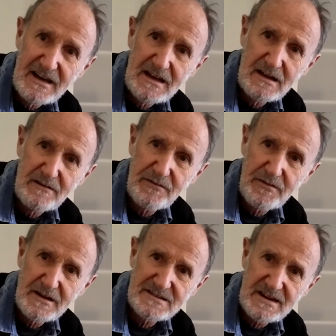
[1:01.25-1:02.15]
if
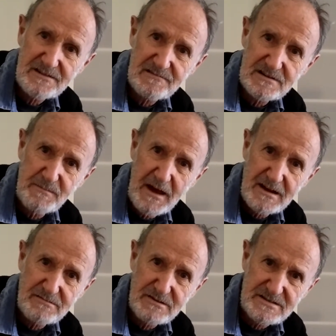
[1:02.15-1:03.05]
these things were as bad
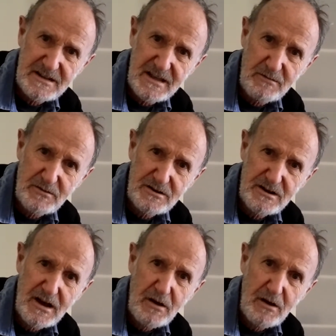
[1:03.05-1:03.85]
as we said they were,